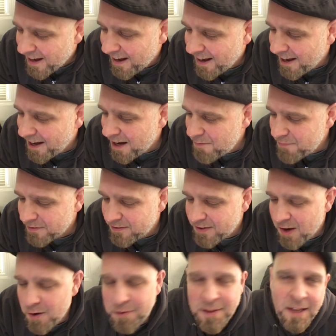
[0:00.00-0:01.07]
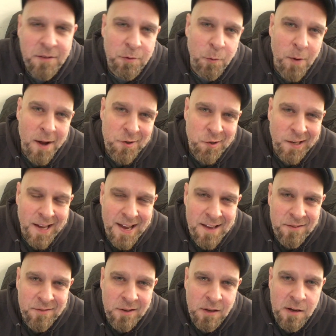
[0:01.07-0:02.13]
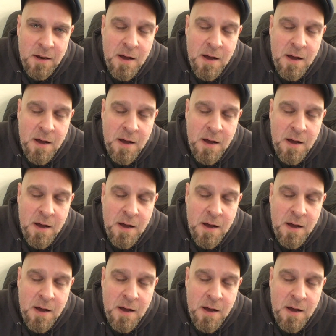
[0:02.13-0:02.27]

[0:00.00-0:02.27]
So thanks for watching, guys.